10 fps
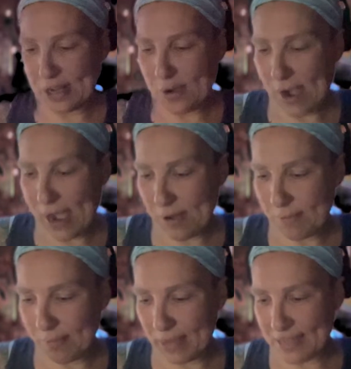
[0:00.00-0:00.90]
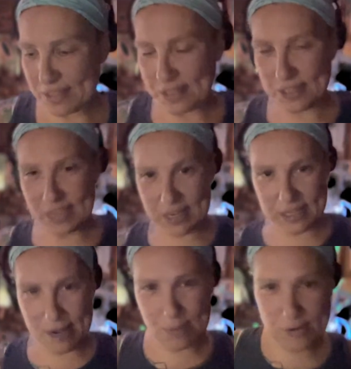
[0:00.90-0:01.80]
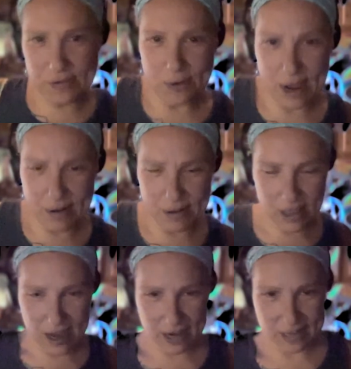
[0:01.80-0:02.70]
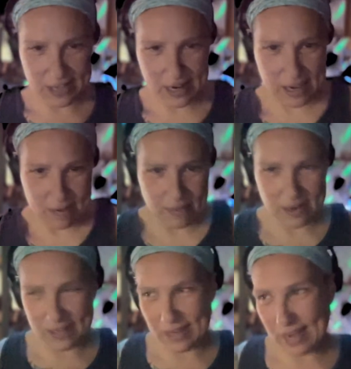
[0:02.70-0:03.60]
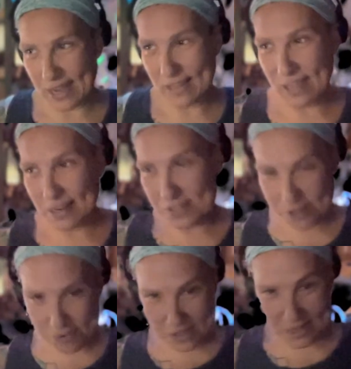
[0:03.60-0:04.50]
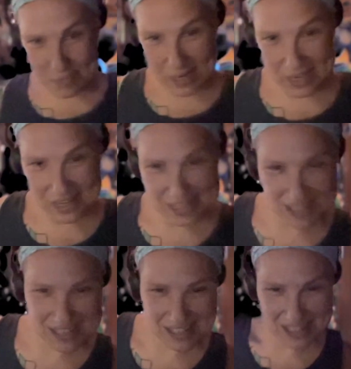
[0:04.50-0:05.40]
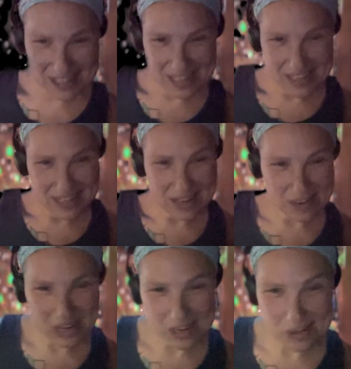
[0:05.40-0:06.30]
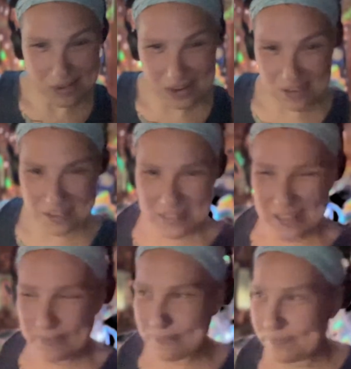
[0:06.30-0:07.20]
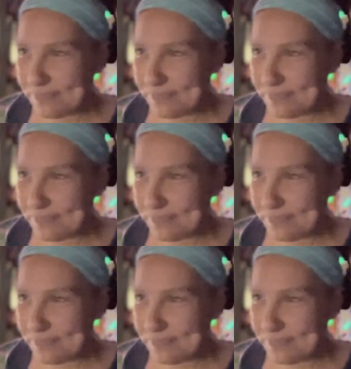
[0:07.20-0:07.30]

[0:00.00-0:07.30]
go out in places, because I moved around a lot, because I got a lot of juice in me, and I don't got no earth, and